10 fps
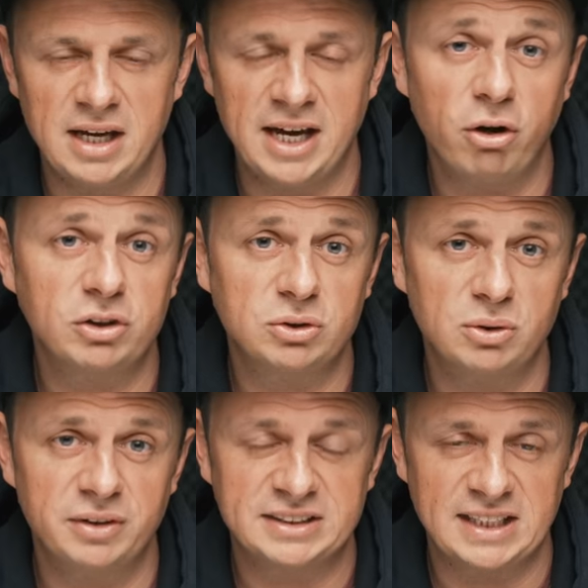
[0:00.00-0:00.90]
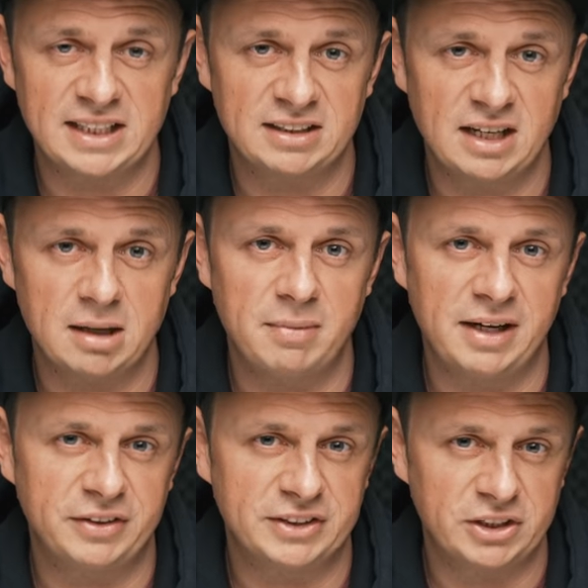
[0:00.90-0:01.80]
and also the second time
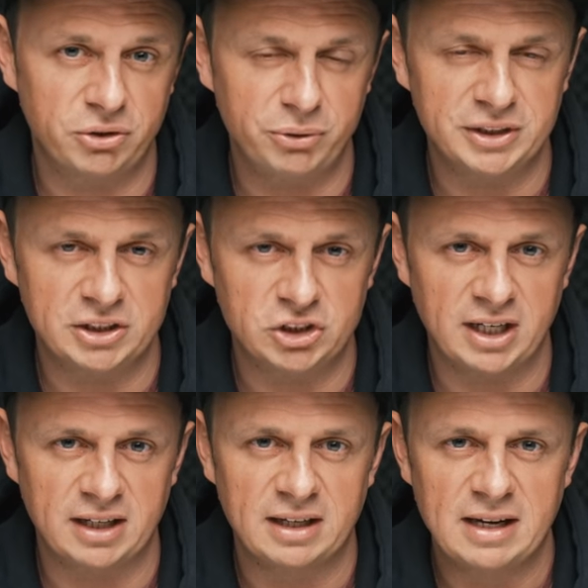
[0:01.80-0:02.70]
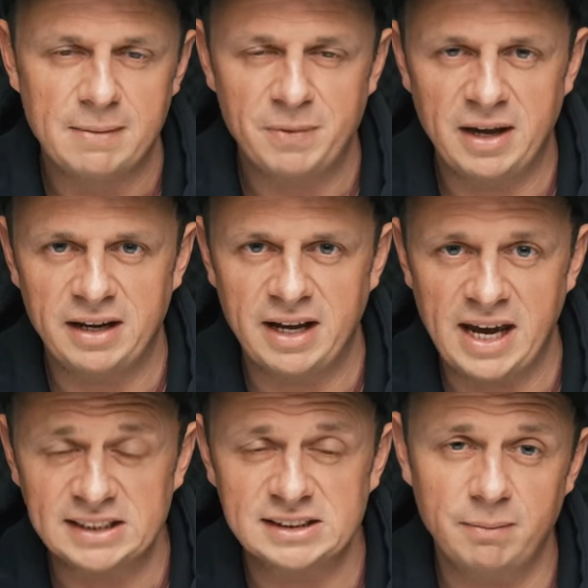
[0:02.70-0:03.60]
at the security check. And I
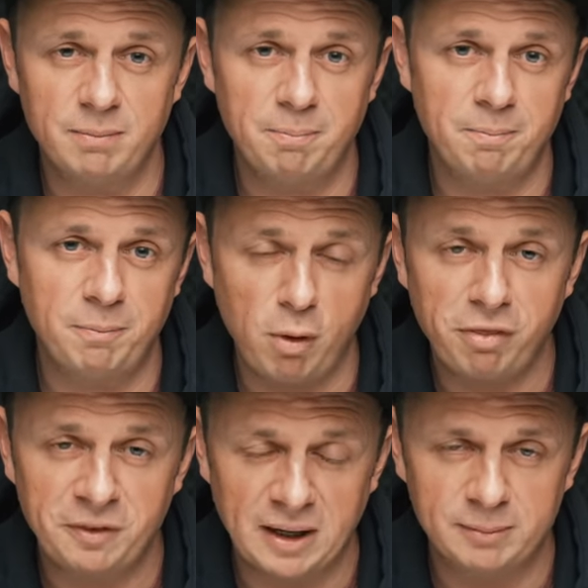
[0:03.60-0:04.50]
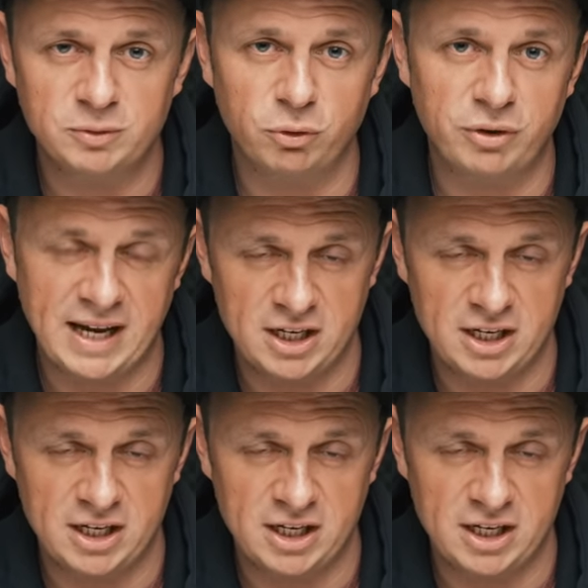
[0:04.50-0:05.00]
asked them both times for a